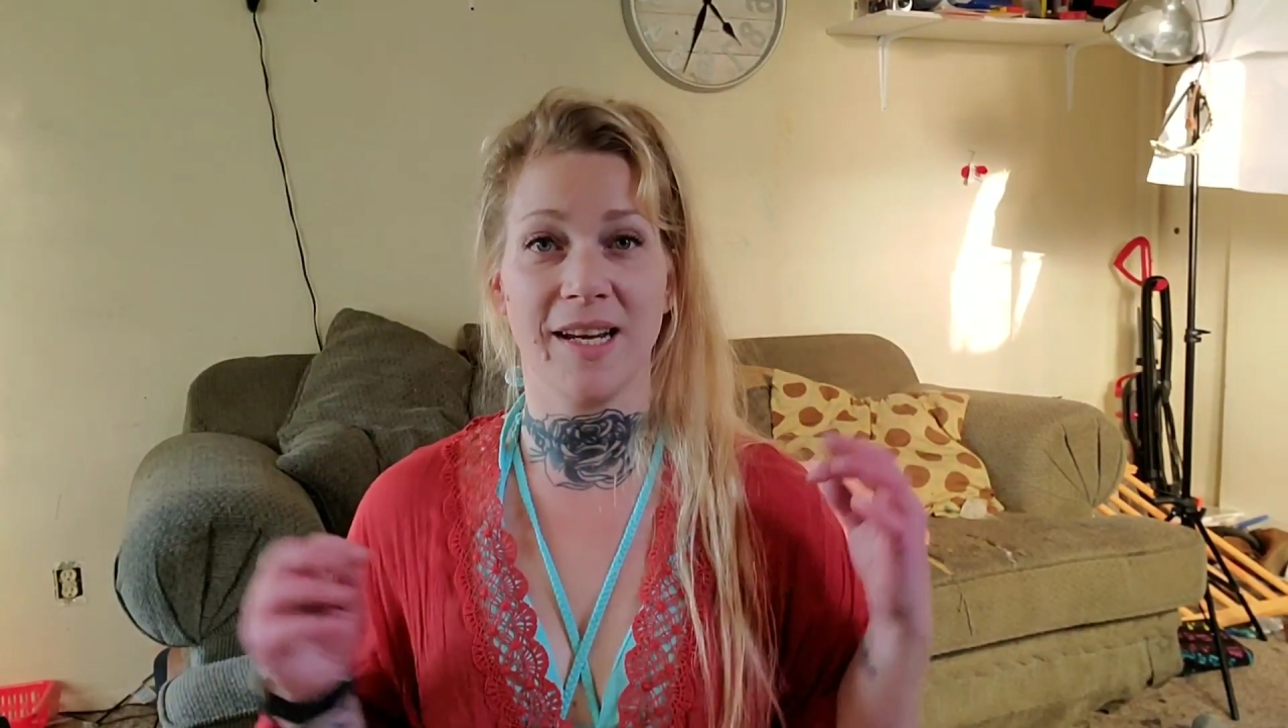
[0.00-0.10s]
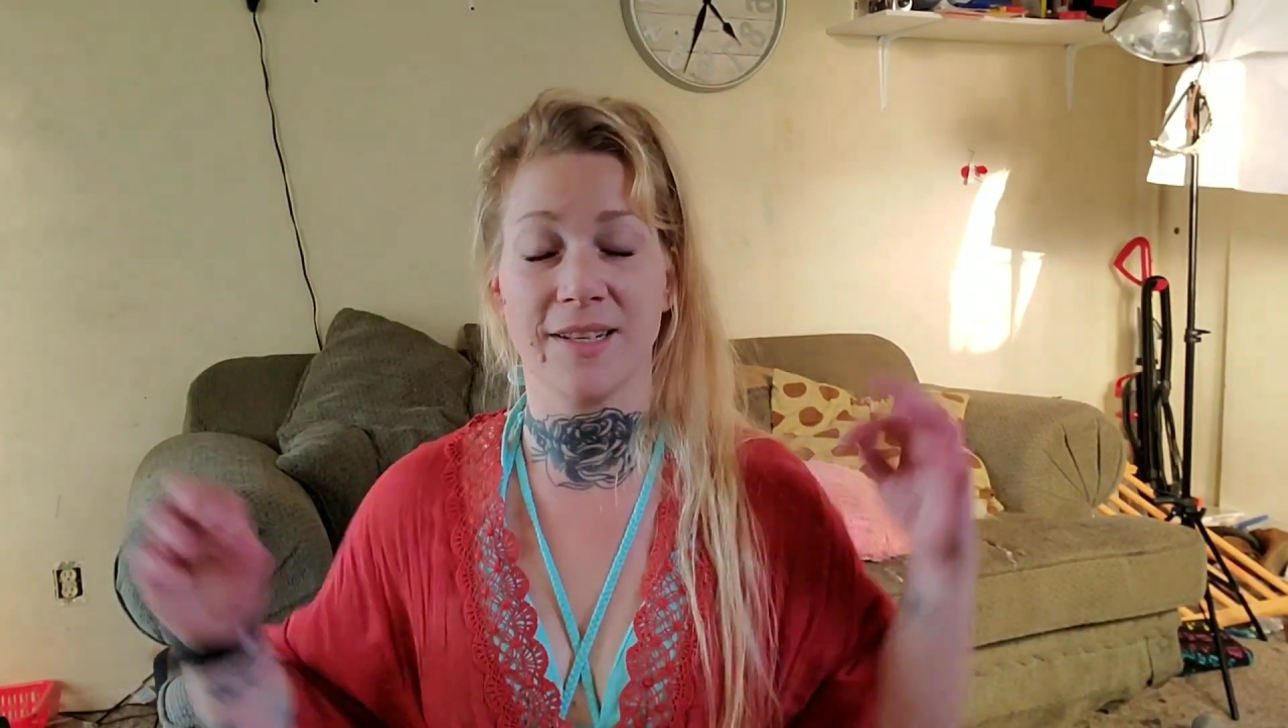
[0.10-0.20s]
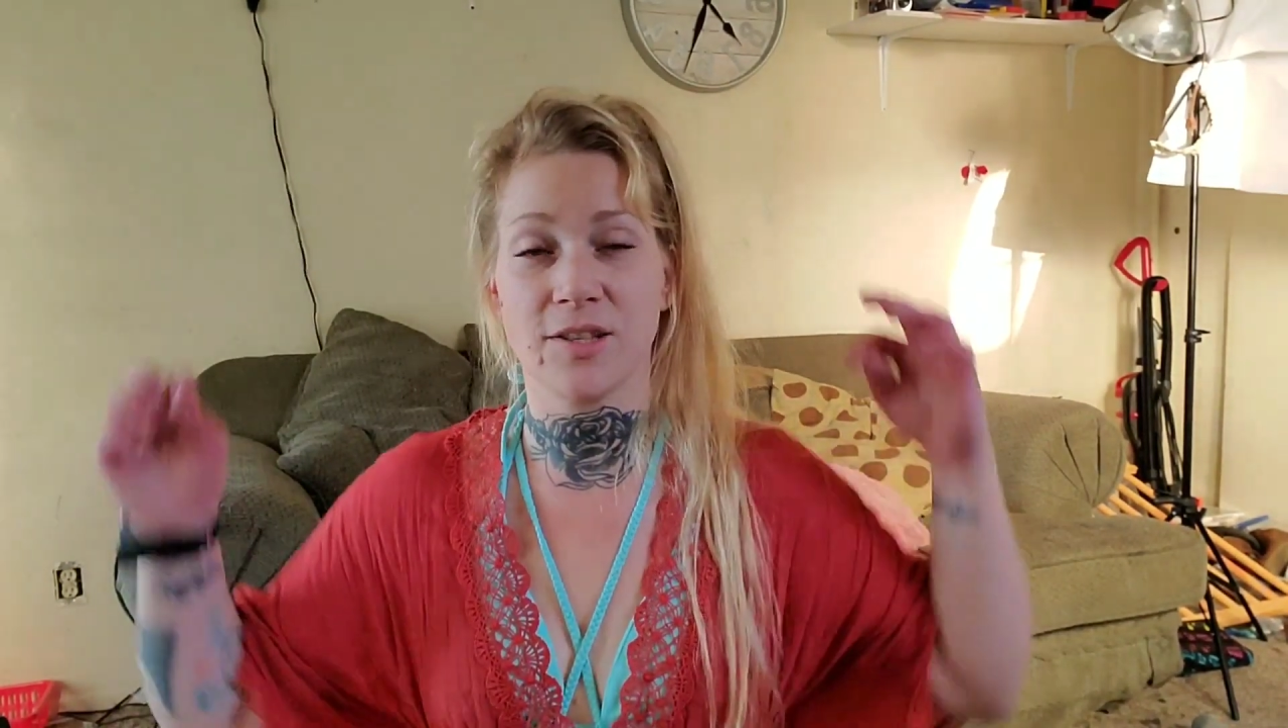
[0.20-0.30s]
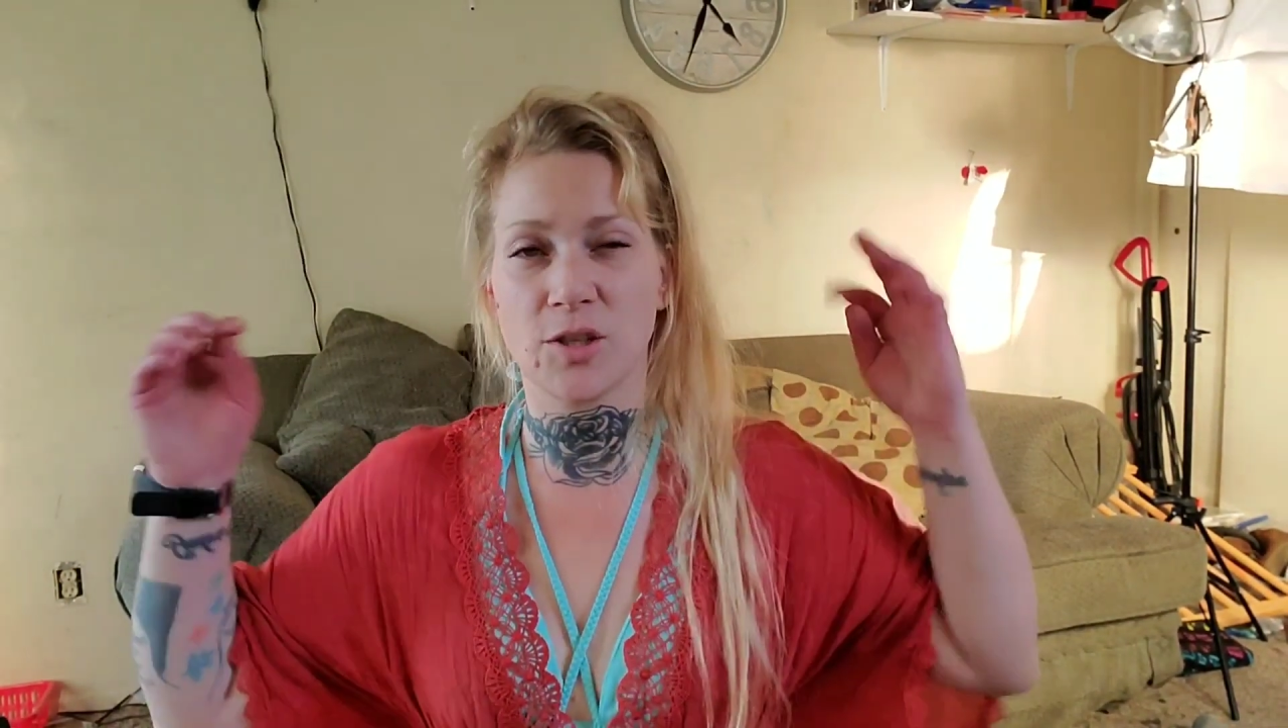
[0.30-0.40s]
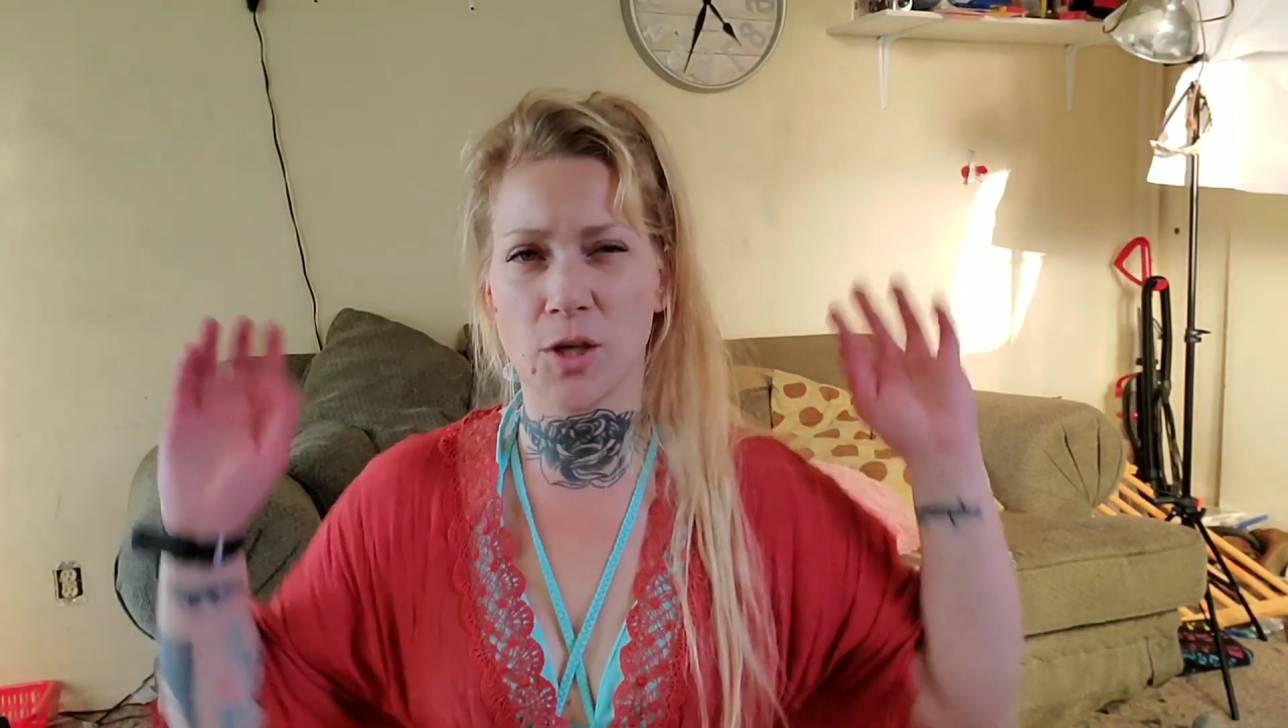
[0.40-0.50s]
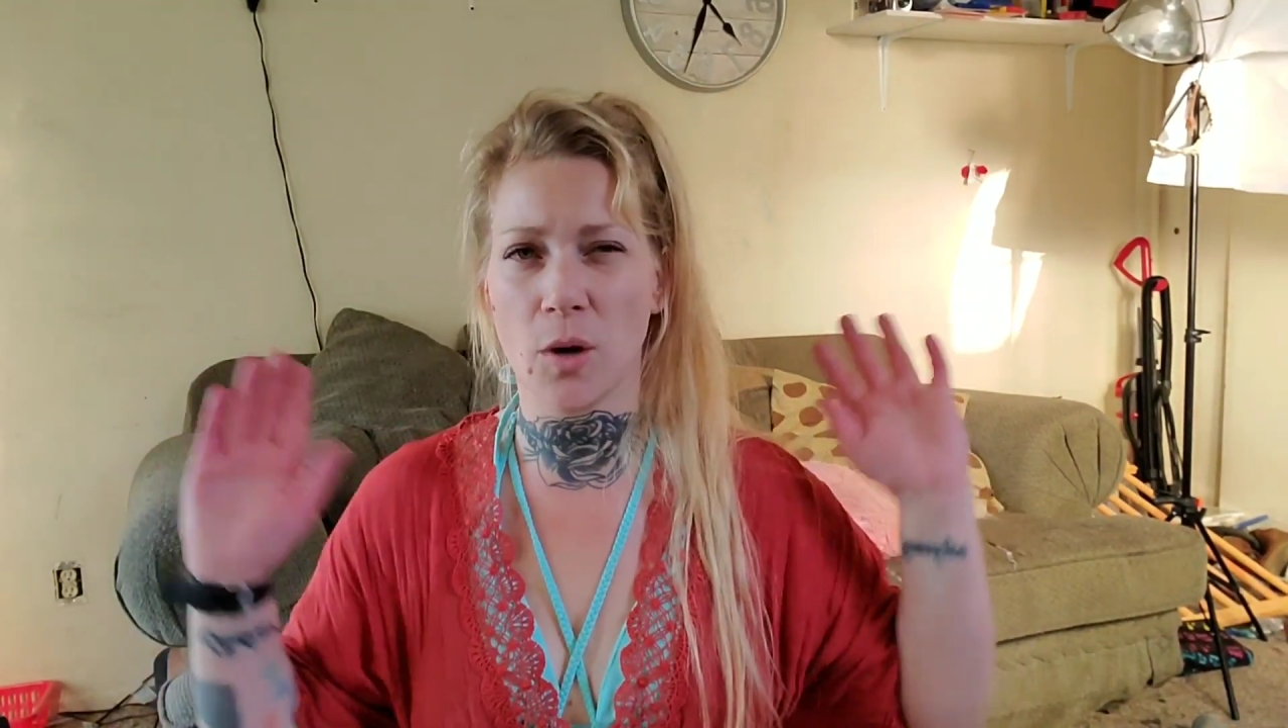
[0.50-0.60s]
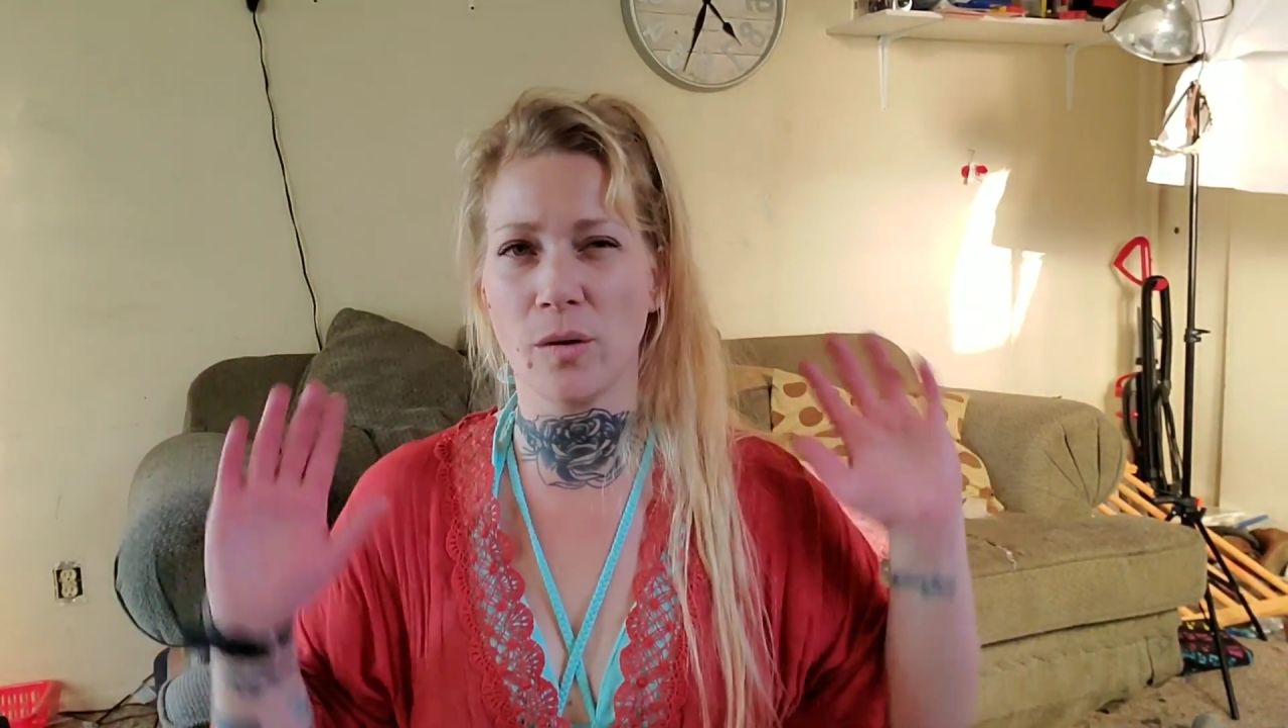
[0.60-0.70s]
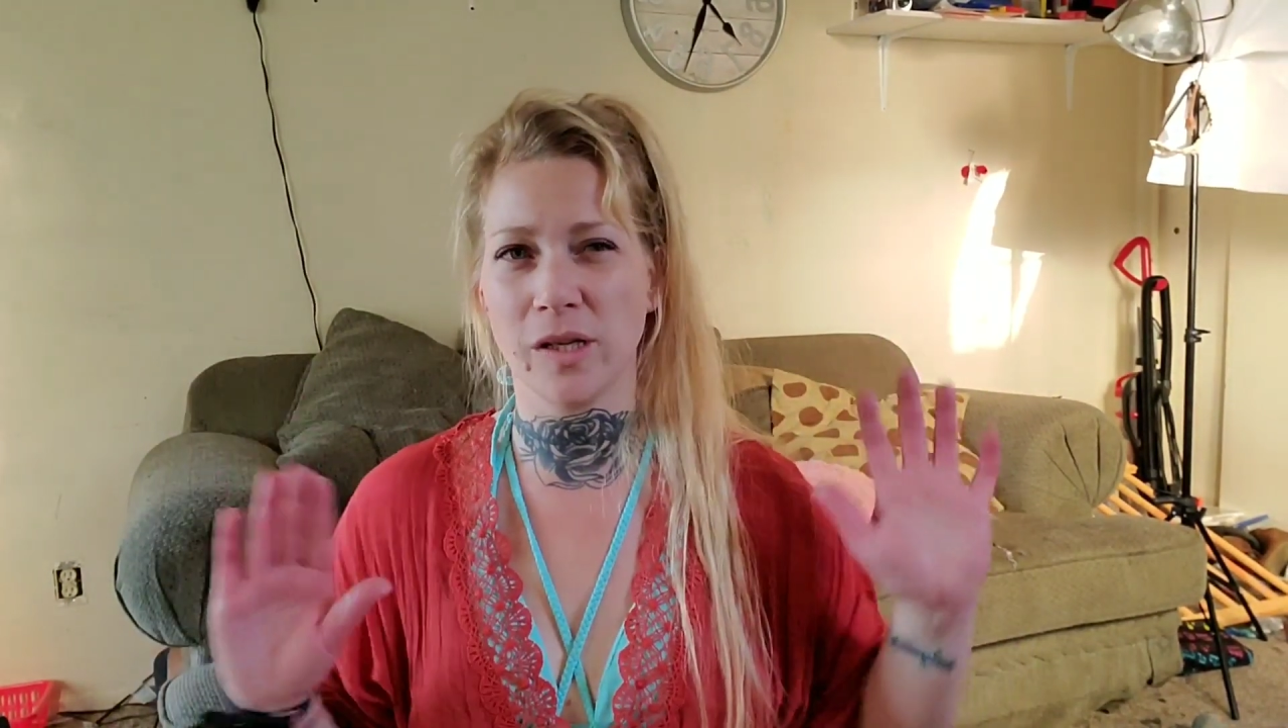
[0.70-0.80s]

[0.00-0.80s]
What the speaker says: is so